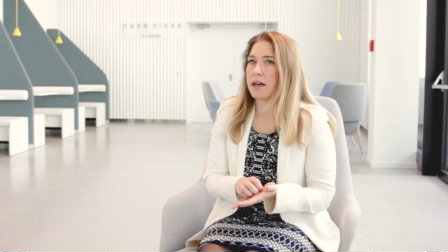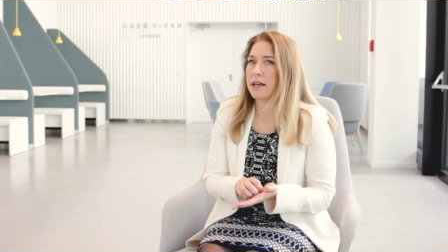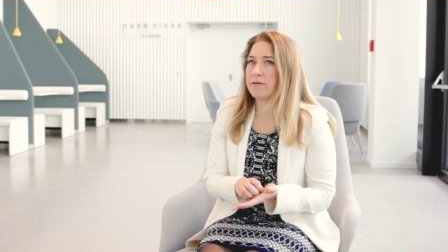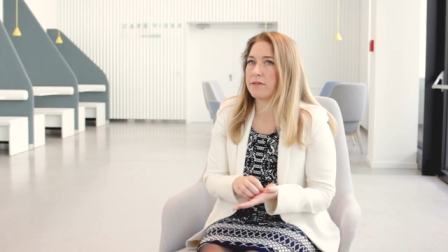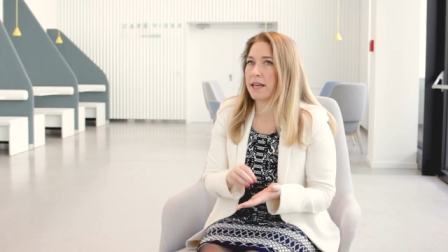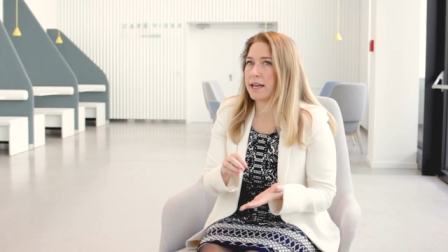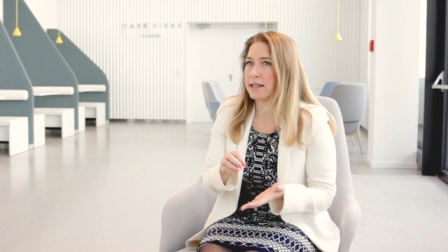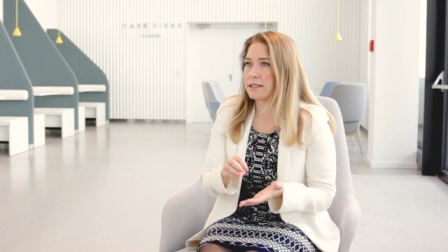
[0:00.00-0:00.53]

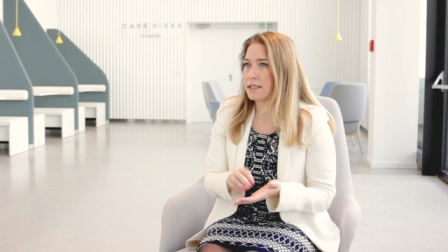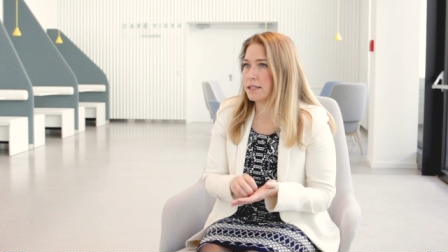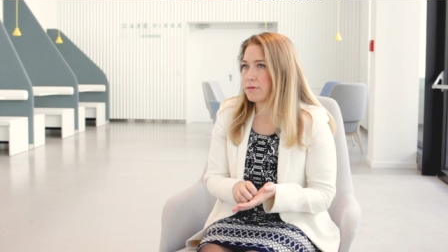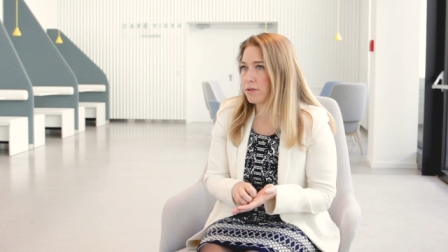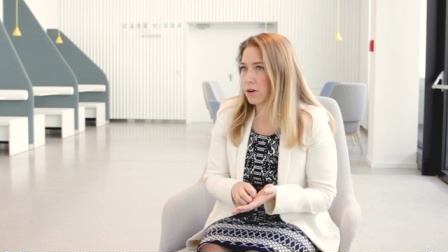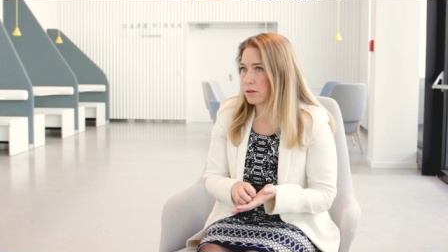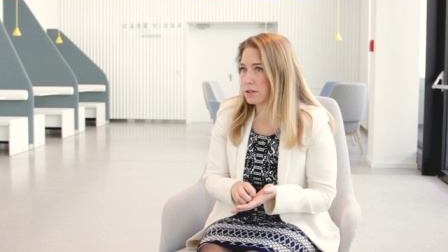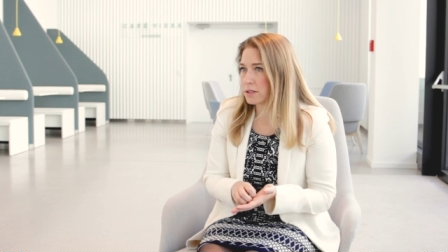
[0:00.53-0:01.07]
if they had
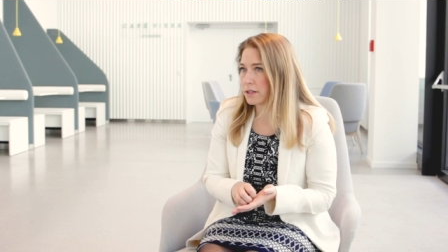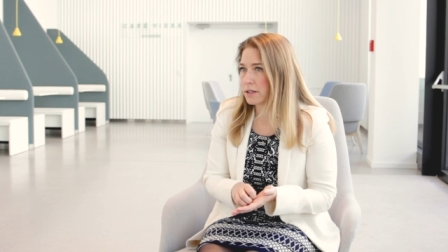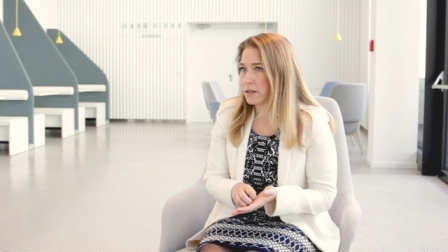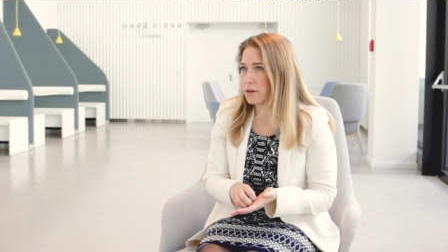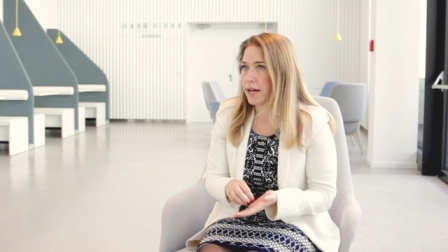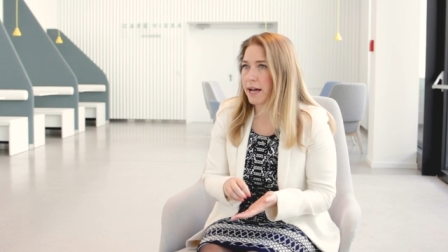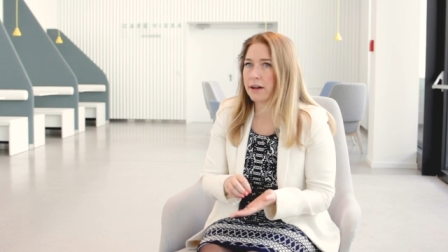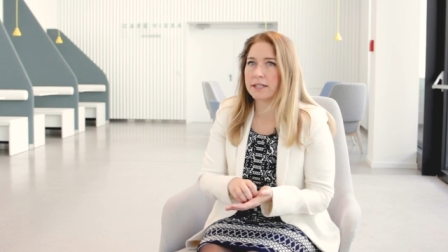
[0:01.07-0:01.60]
defaulted,
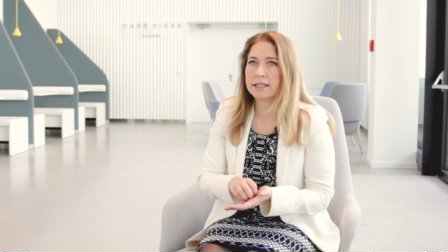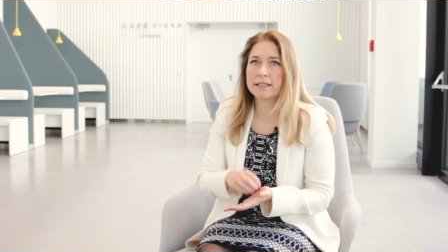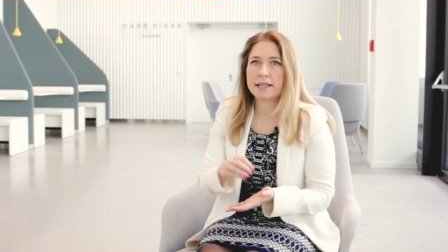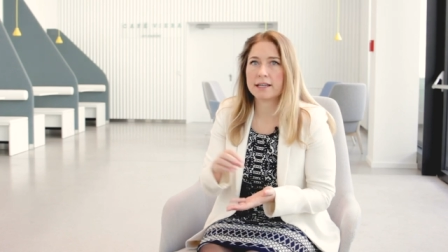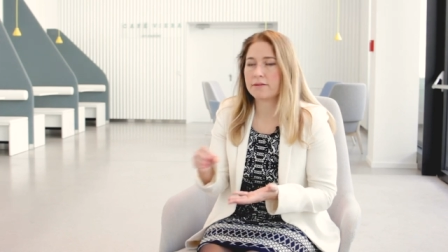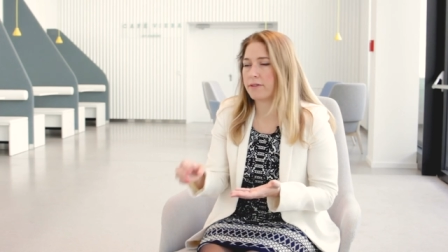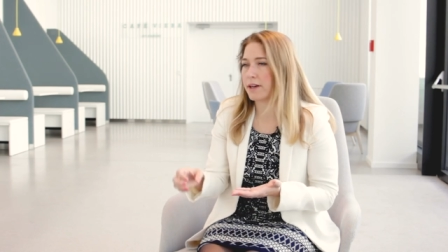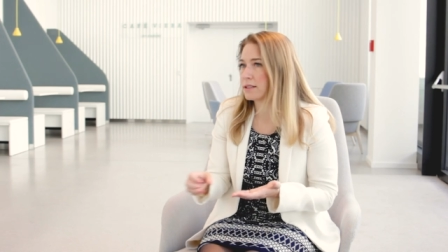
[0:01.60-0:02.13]
how did
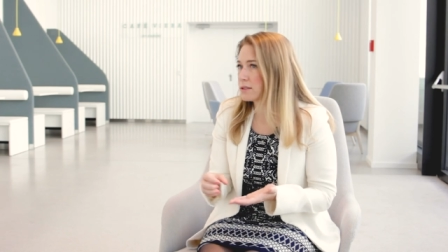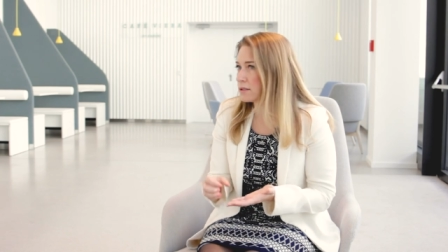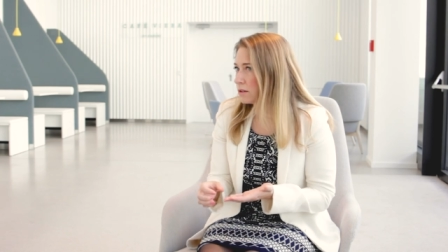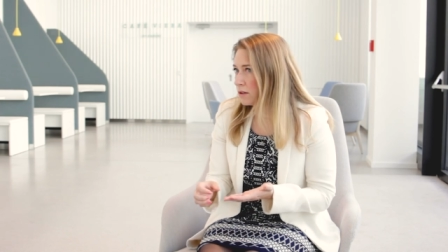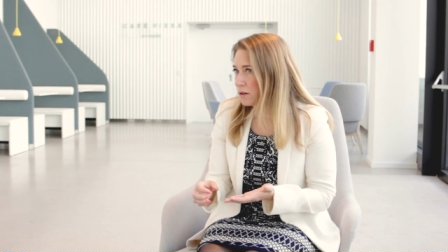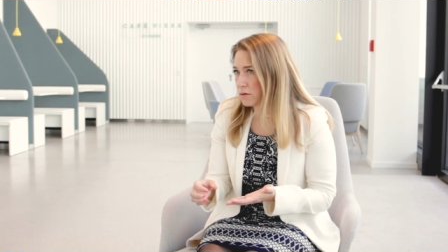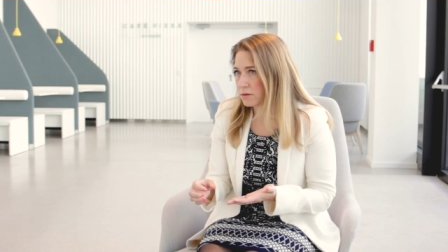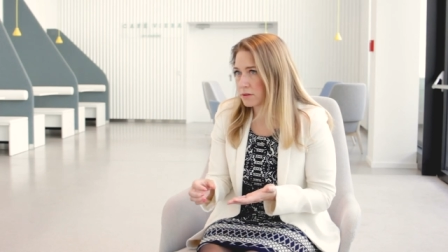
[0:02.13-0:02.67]
they invest the
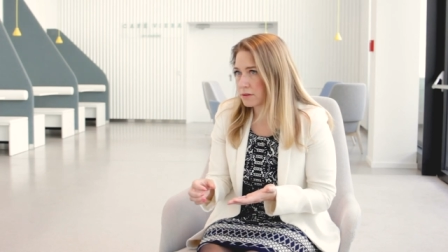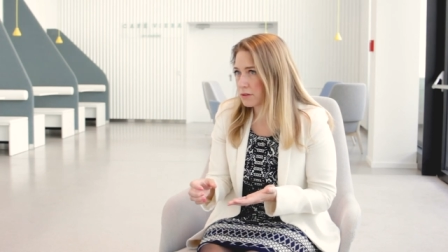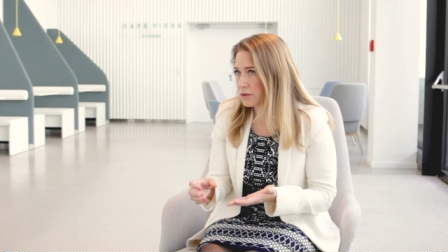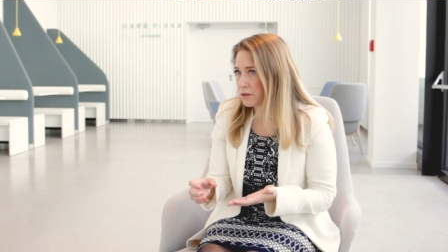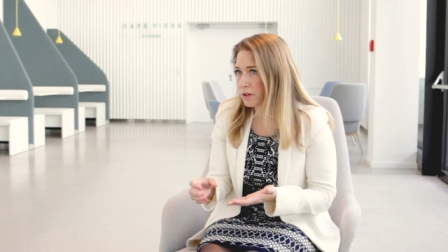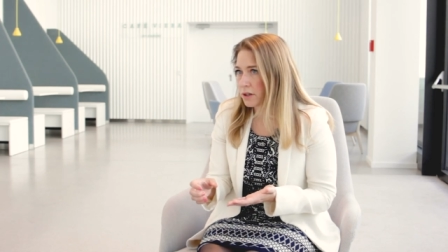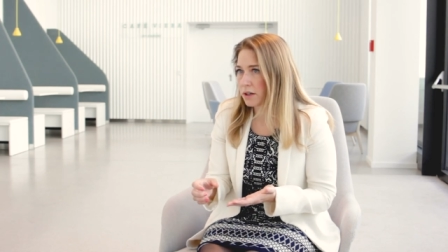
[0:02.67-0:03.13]
loans.